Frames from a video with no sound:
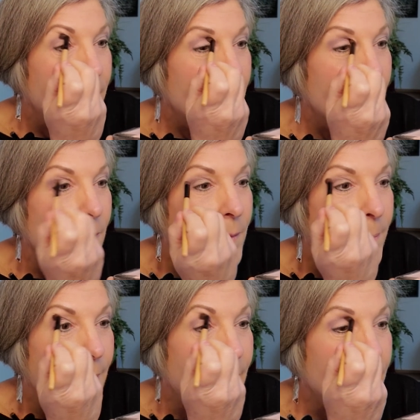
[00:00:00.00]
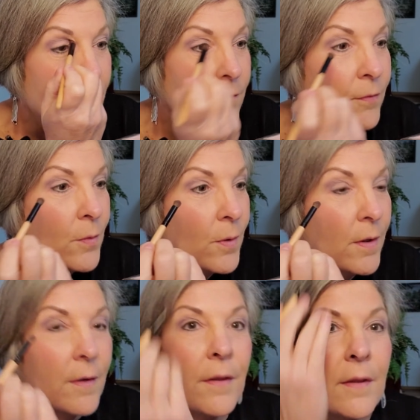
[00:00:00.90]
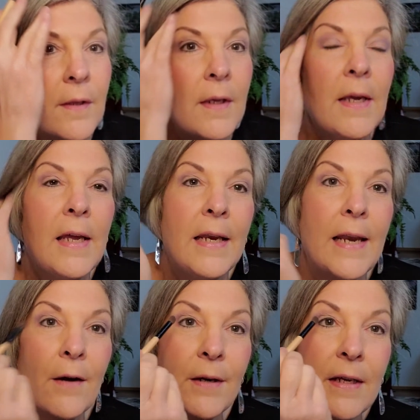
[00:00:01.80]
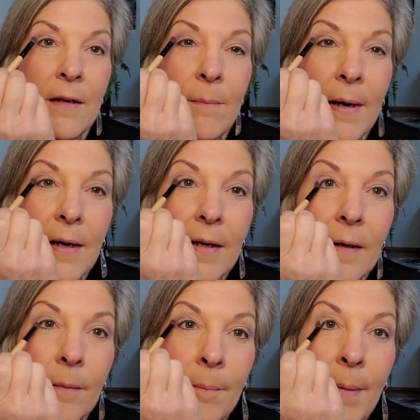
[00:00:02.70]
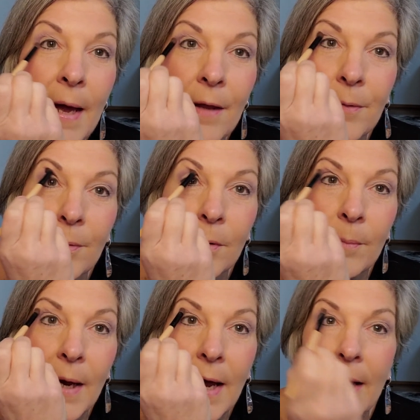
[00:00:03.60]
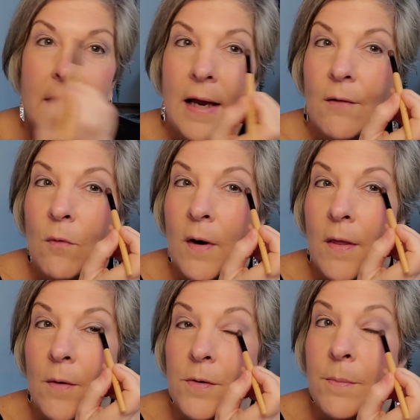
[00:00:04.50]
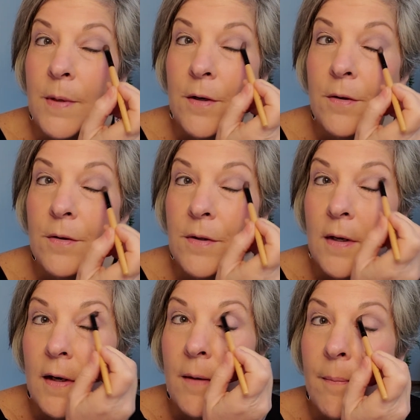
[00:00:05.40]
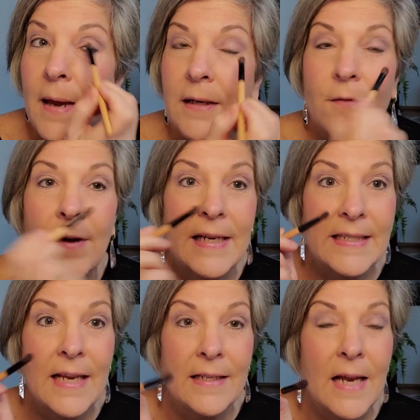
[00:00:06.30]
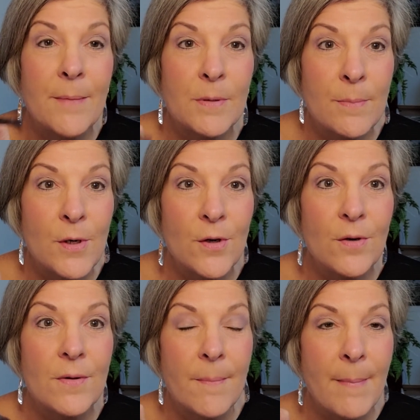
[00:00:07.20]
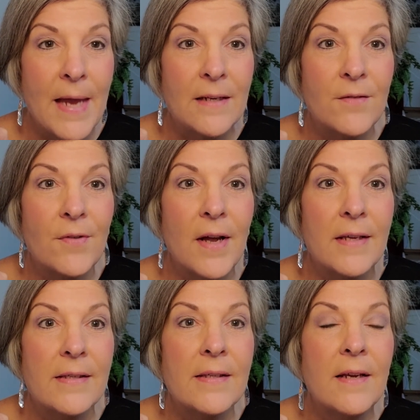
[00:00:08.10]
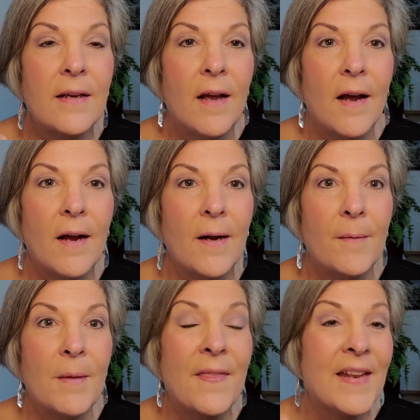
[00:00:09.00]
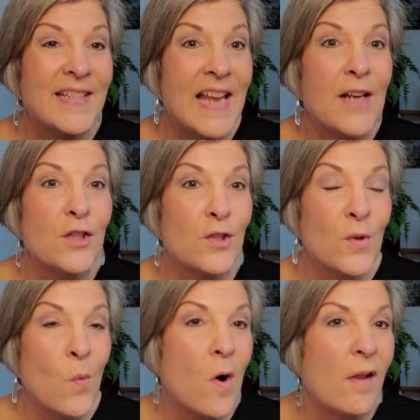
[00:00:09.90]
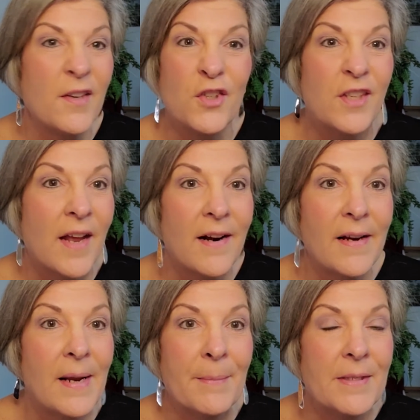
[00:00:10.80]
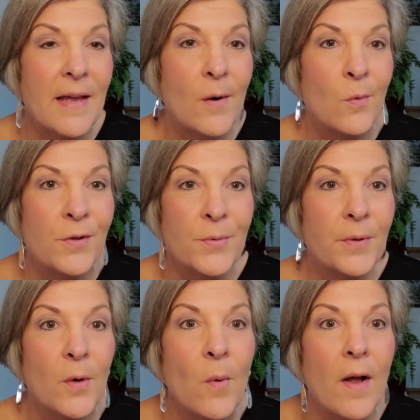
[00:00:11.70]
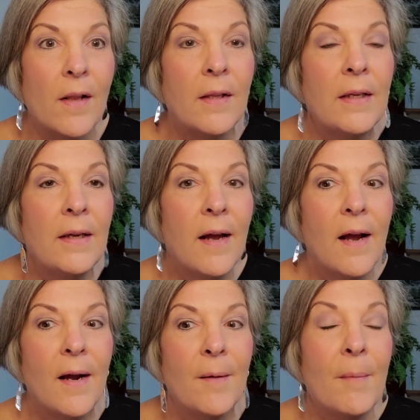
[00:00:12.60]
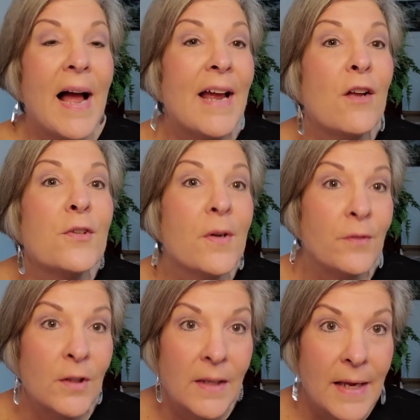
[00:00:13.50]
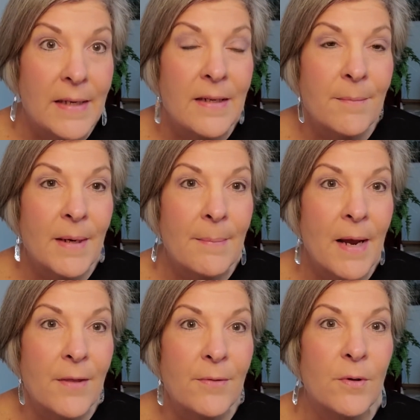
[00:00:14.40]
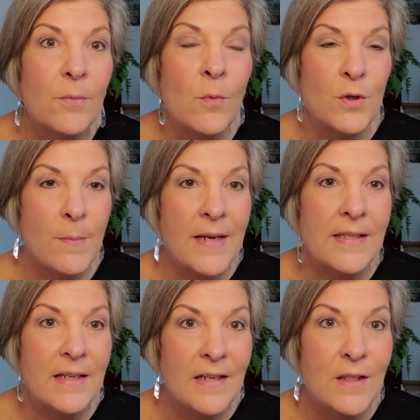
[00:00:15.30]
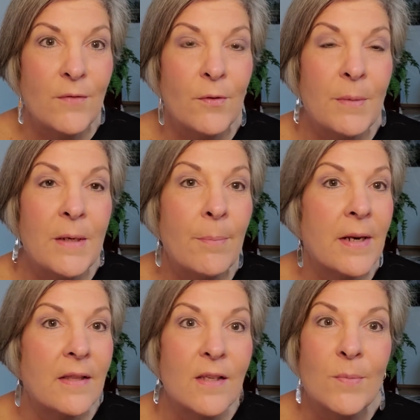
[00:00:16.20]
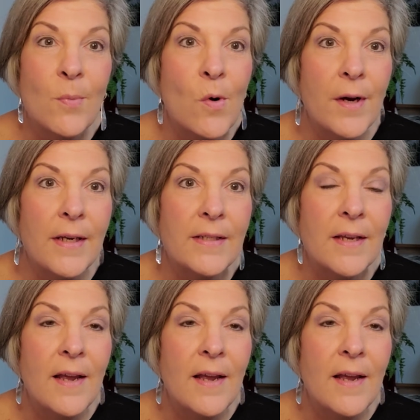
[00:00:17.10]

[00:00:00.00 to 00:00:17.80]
Going back and forth. Now in my bathroom, I have one of those mirrors, magnifying 10 times mirror that magnifies, that attaches to the wall. I just got it on Amazon. It works really well. I also have good lighting in my bathroom, which makes it easy for me. But at this point,